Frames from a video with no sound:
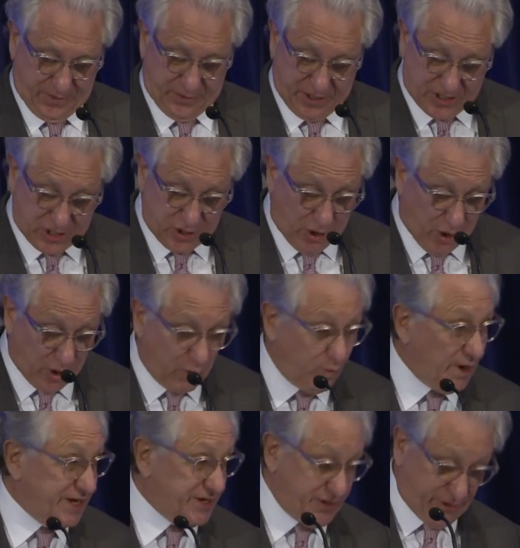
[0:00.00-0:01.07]
this
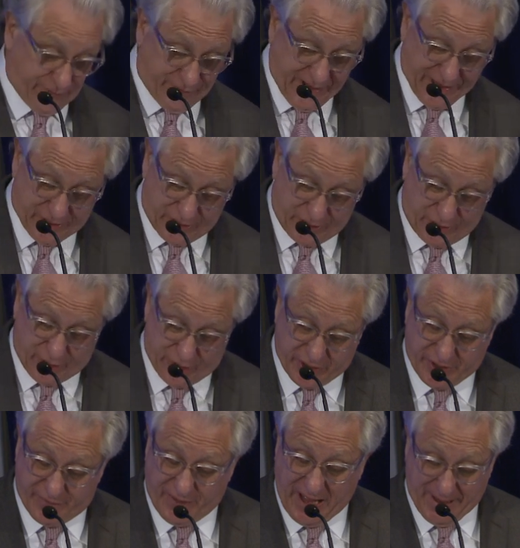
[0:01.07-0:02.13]
long-awaited event couldn't
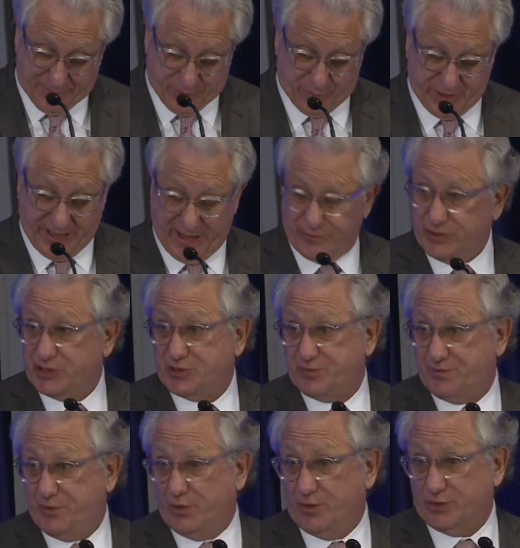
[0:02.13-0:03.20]
have happened without the
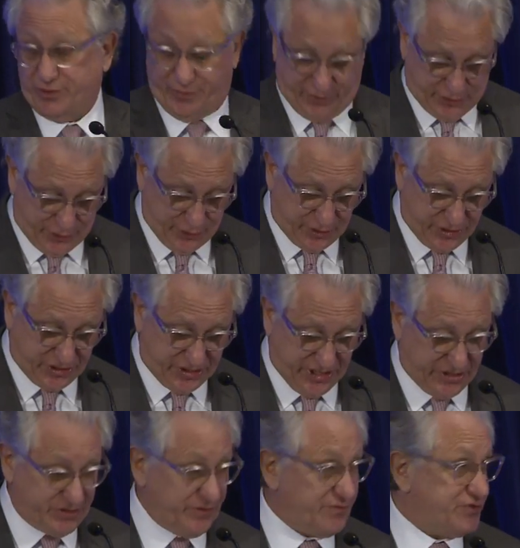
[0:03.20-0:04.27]
support of two
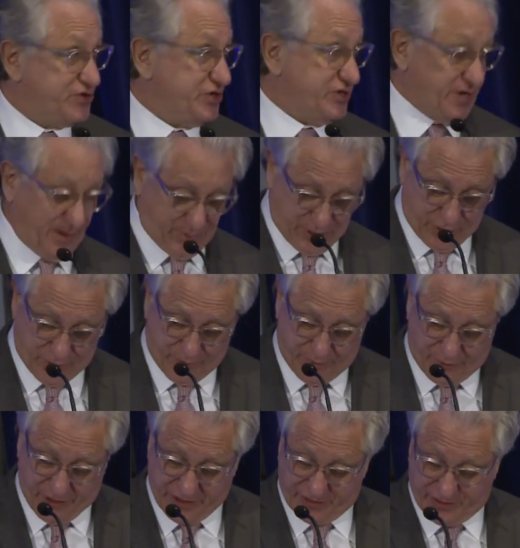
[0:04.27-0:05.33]
successive GW
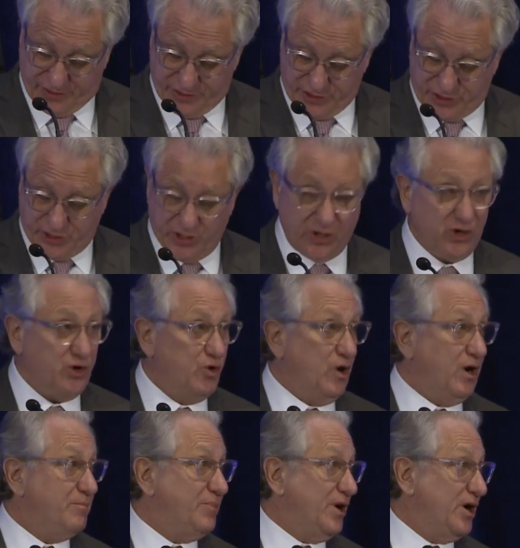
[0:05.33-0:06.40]
presidents, who
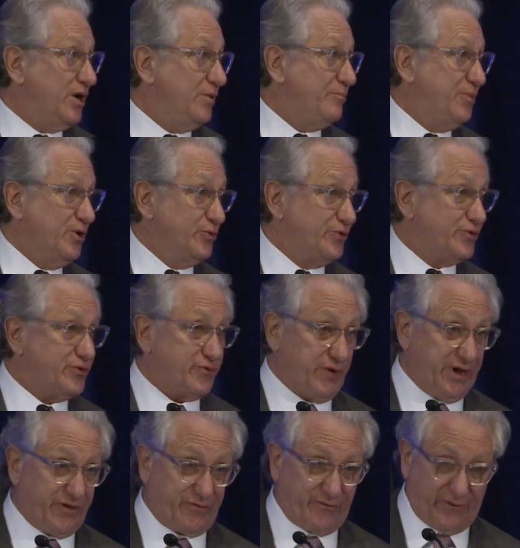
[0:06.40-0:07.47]
are both
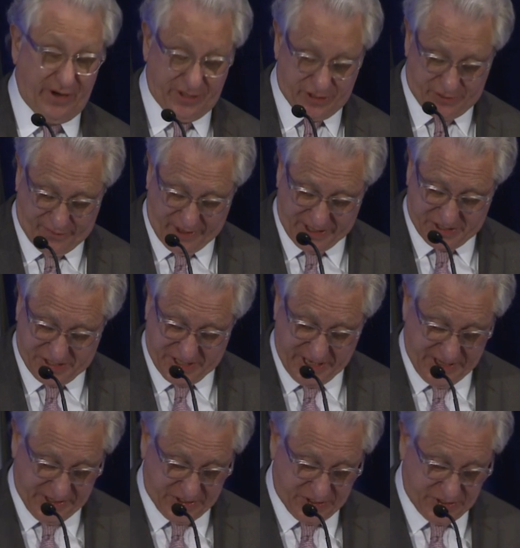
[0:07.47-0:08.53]
great friends of
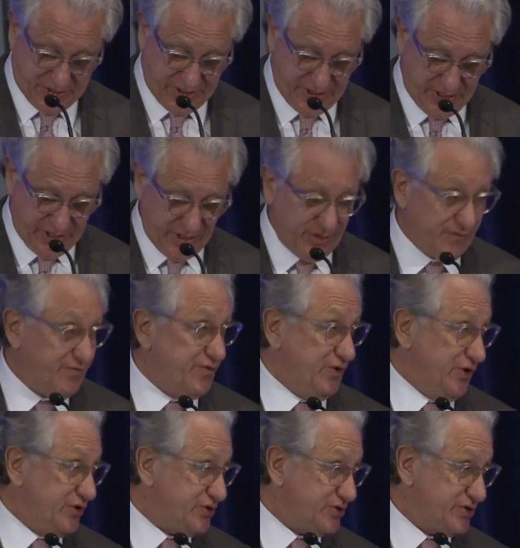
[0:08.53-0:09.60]
ICS.
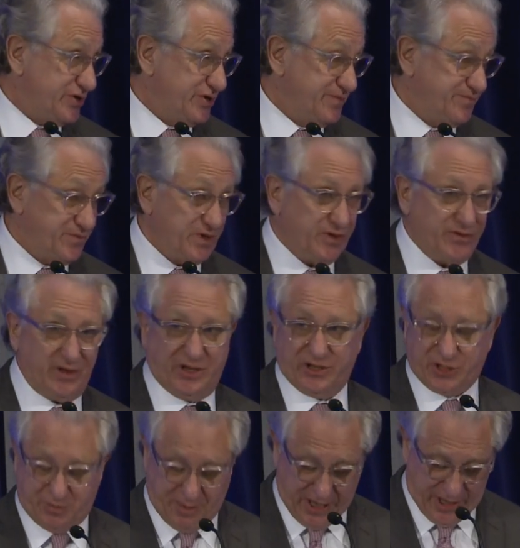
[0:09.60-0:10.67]
First, the
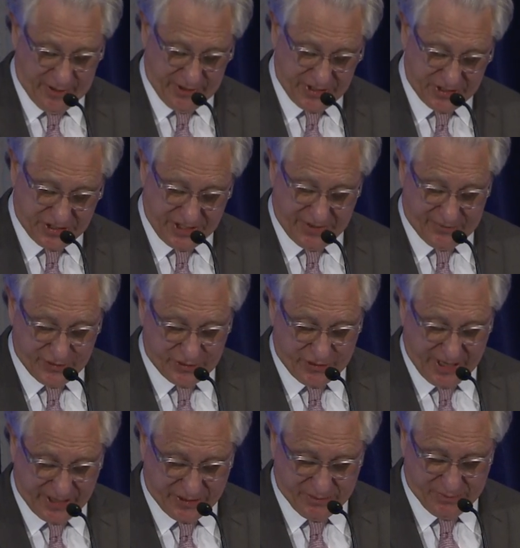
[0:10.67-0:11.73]
inspiring Stephen
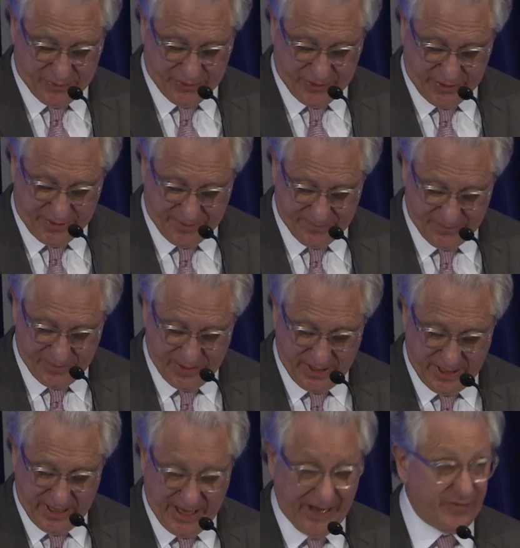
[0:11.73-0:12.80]
Trachtenberg,
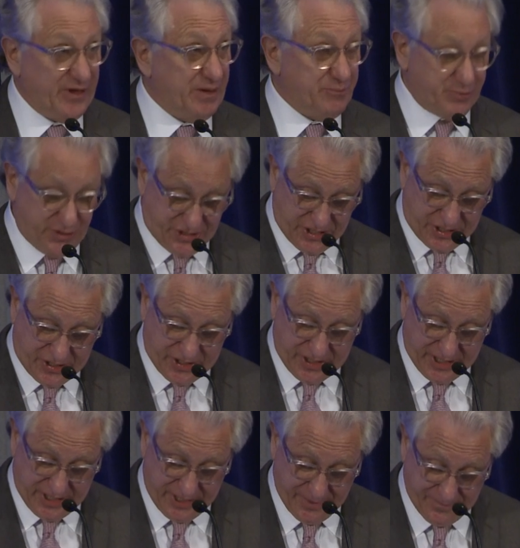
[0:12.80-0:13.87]
and then
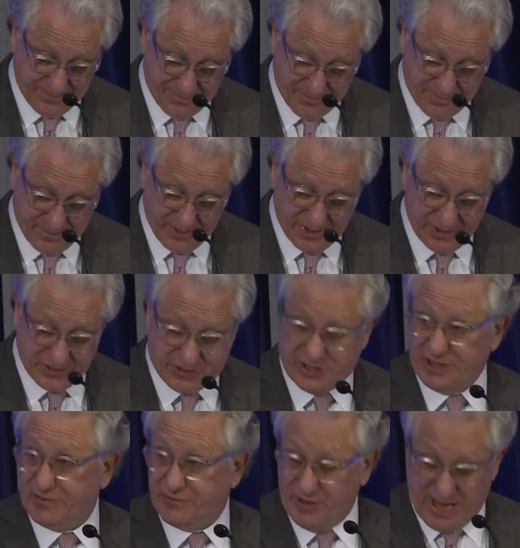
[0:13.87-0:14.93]
particularly
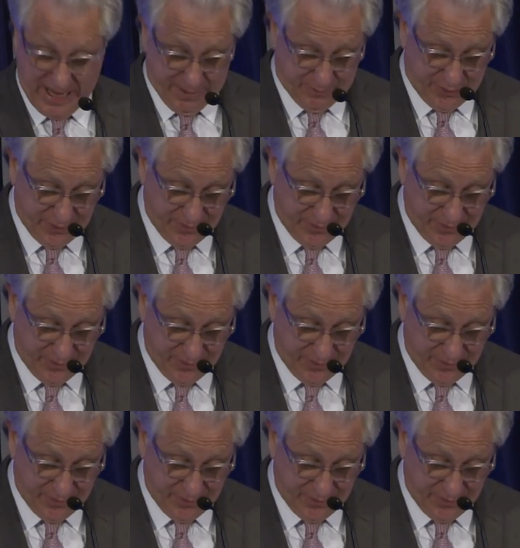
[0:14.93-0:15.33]
Steve Knapp,